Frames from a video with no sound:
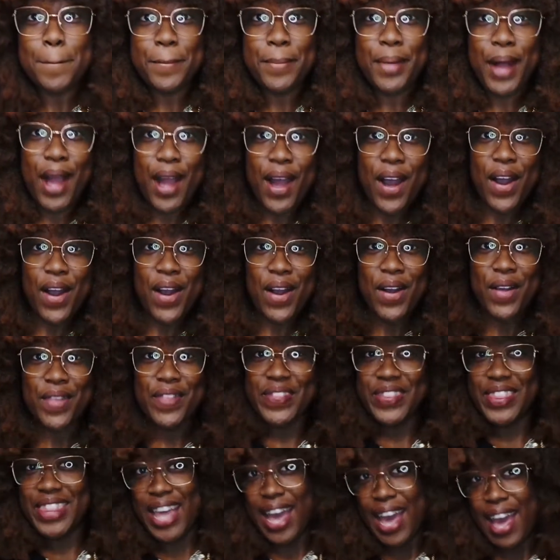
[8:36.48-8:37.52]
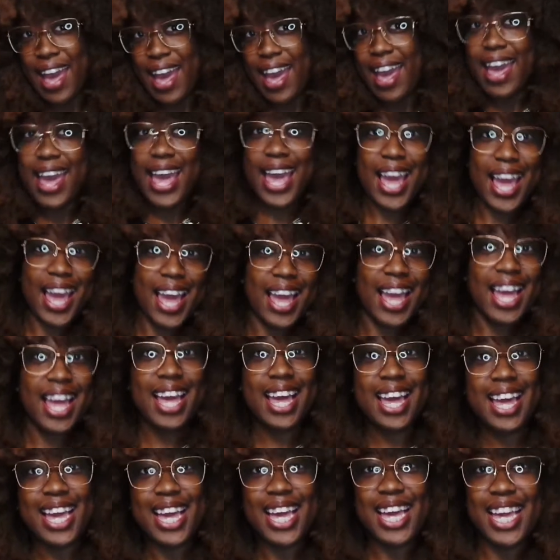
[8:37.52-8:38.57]

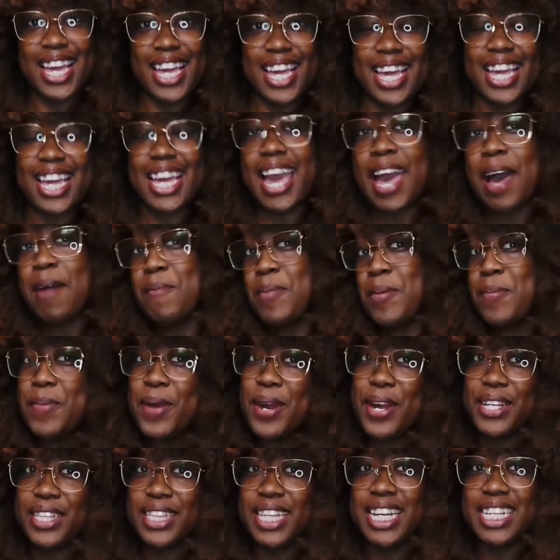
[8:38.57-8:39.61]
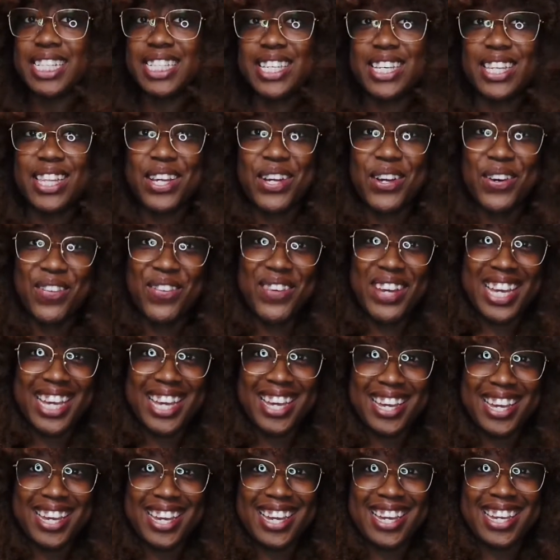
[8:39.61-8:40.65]
birthday. Happy birthday to the
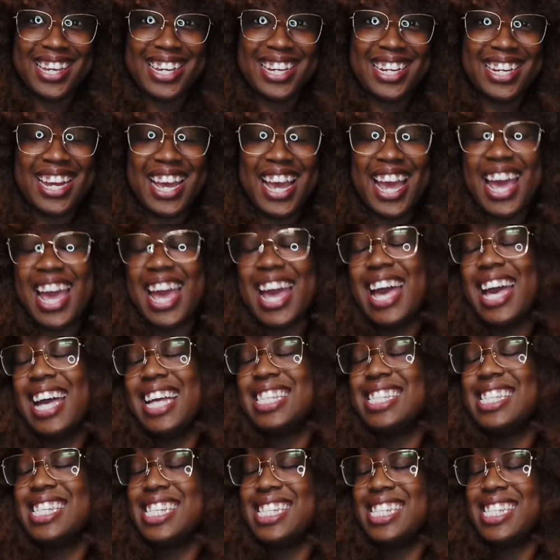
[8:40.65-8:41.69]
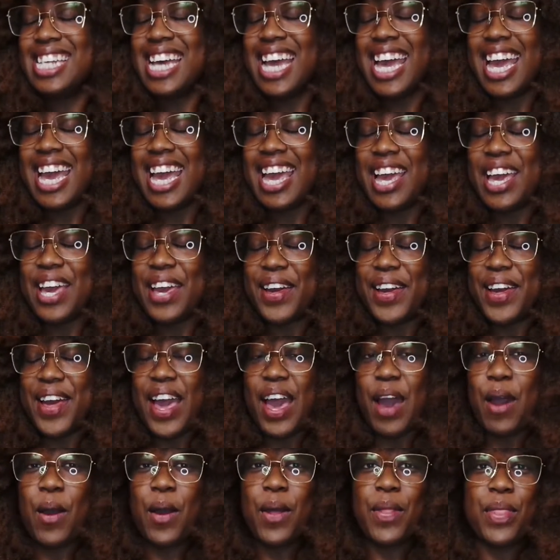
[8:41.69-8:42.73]
queen. Today,
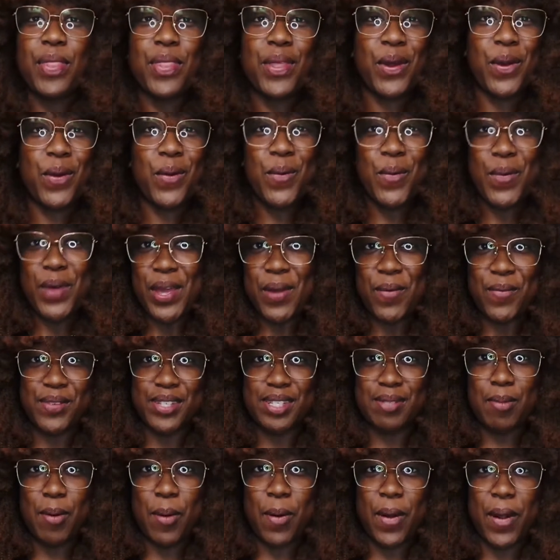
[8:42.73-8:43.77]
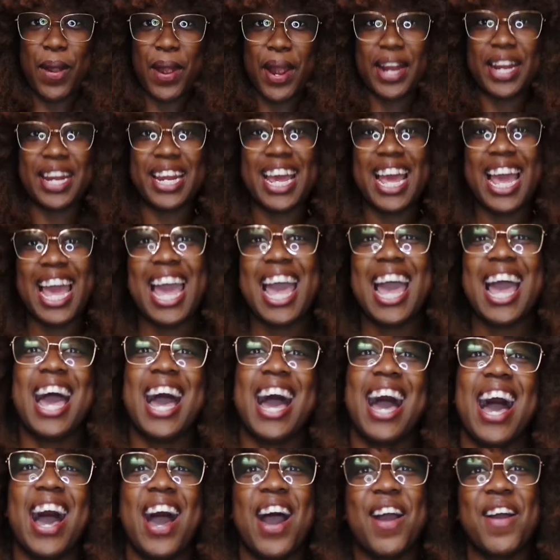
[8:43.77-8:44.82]
the queen was born.
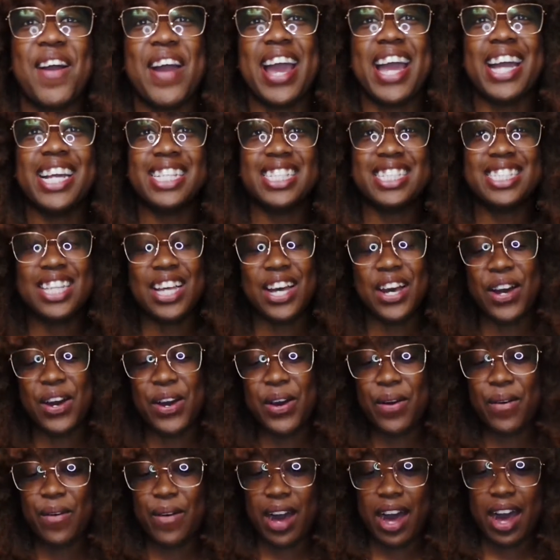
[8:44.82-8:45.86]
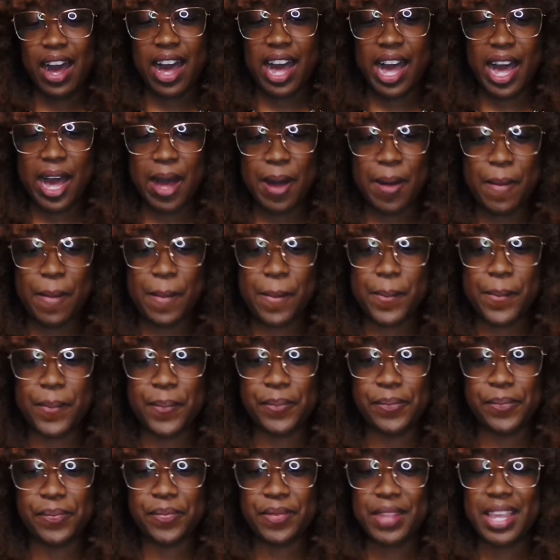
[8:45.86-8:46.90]
All right, so
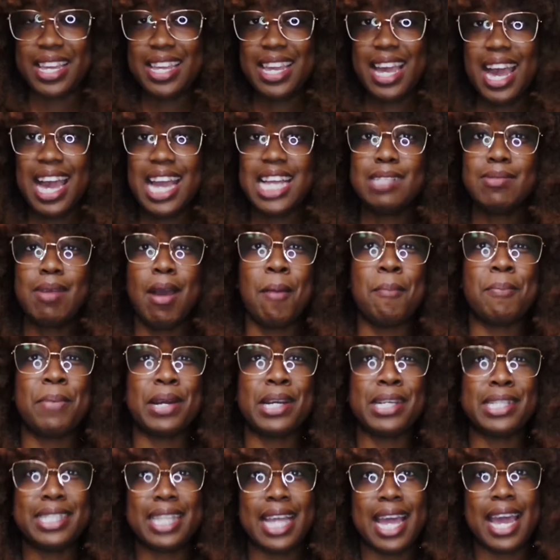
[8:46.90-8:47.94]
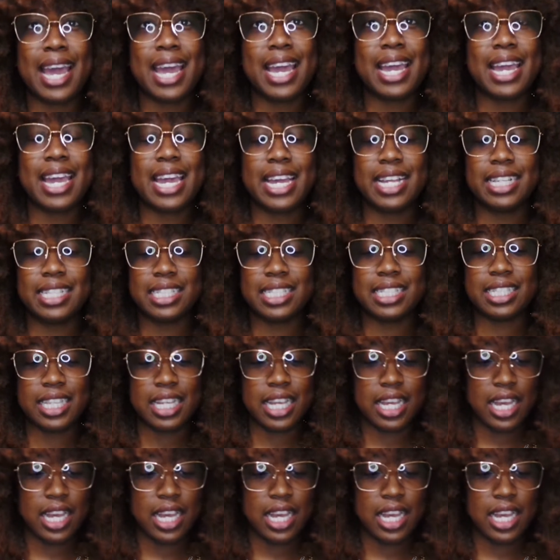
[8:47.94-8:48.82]
um, yeah, it's my birthday. It's